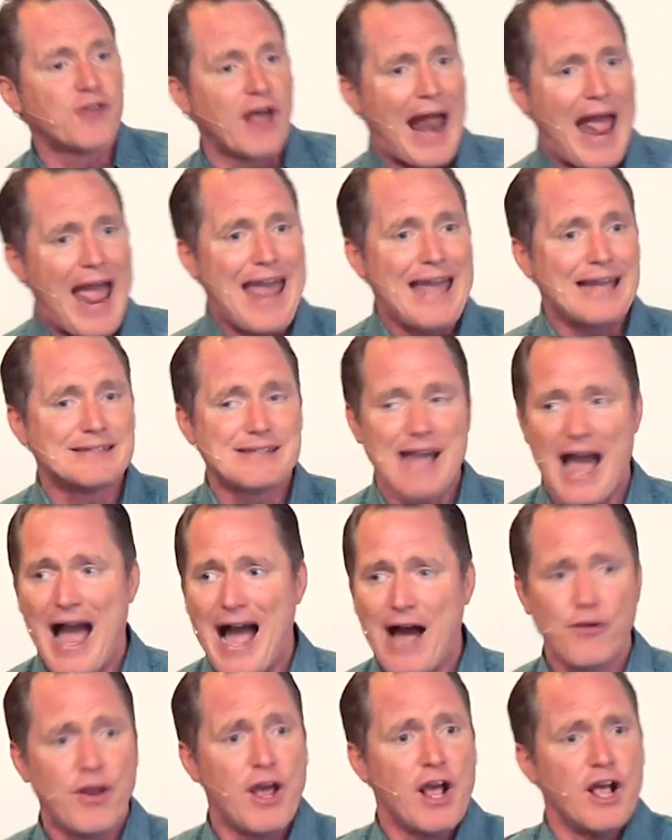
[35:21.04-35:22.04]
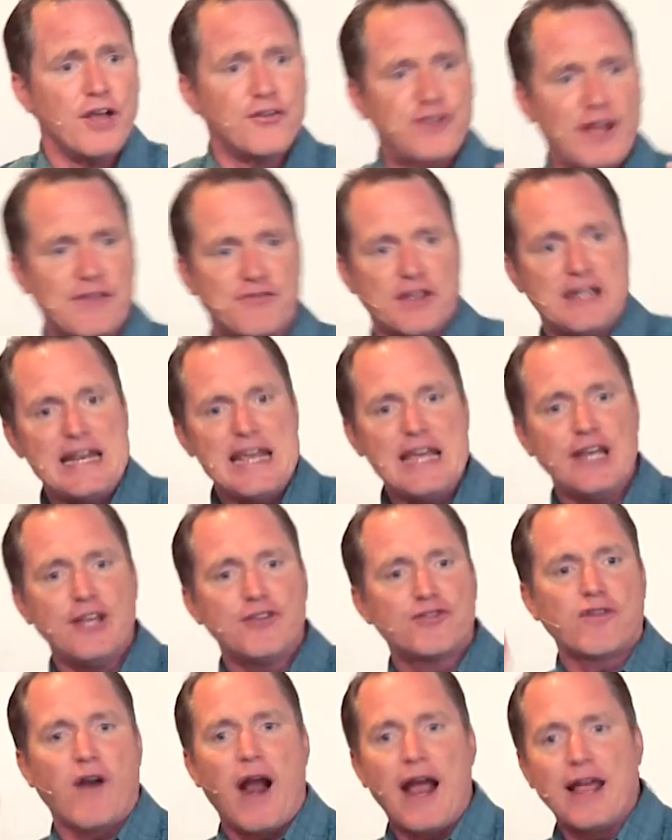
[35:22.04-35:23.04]
that hang down, set the
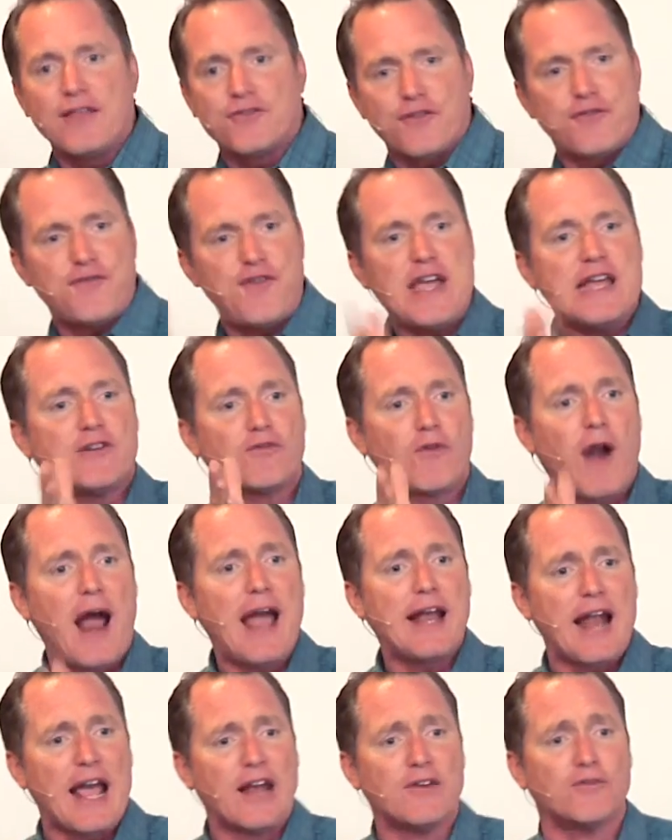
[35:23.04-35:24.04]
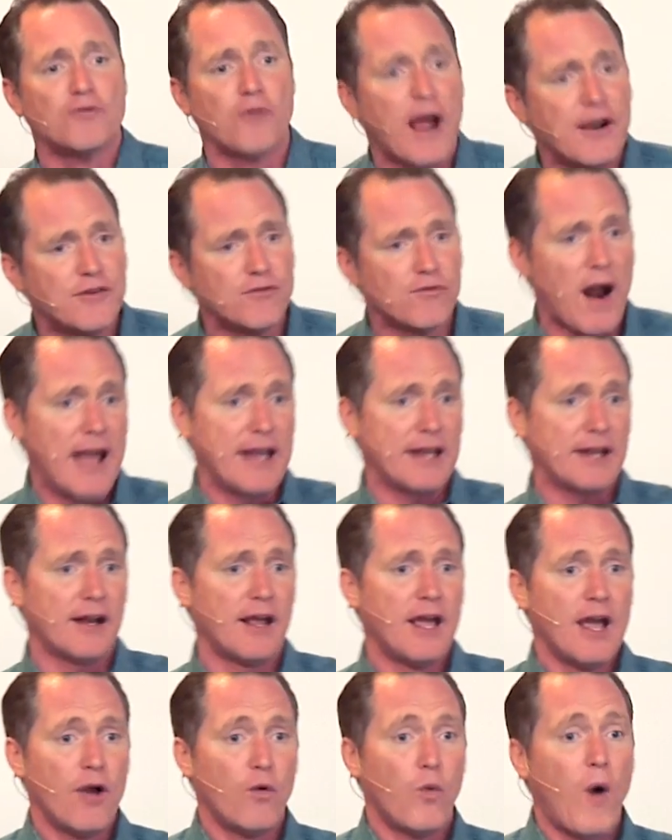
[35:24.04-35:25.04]
knees right, the feet right, and run right.
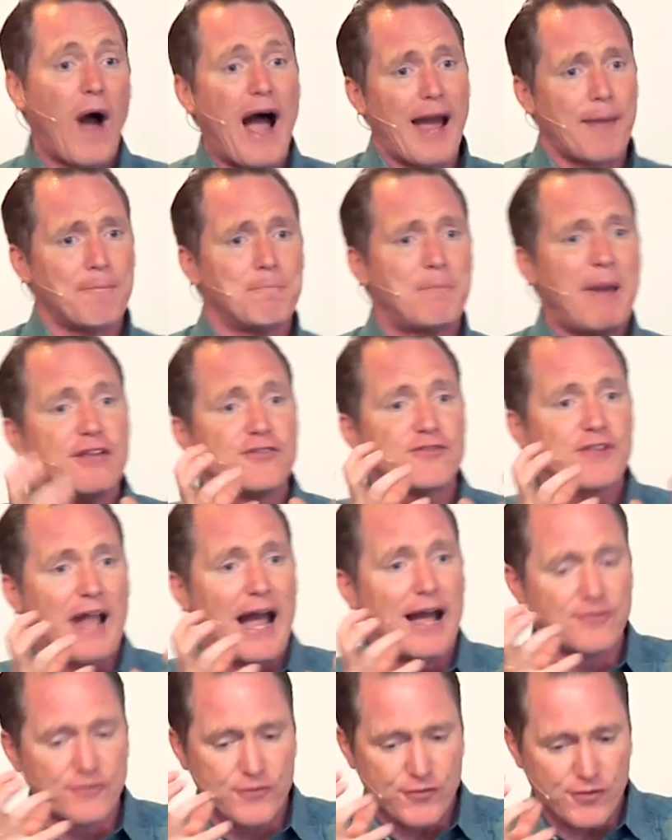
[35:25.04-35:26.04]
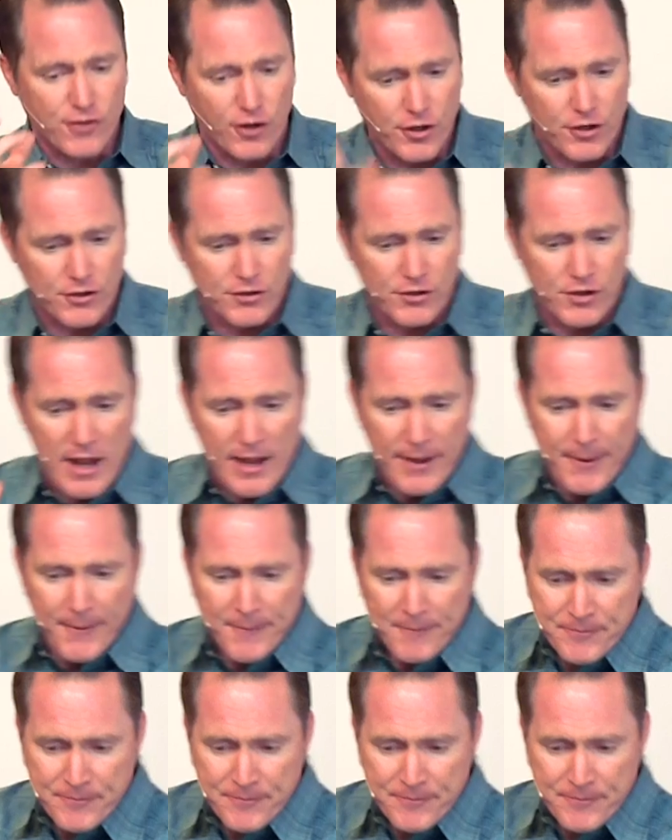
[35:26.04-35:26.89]
Why? Based on certain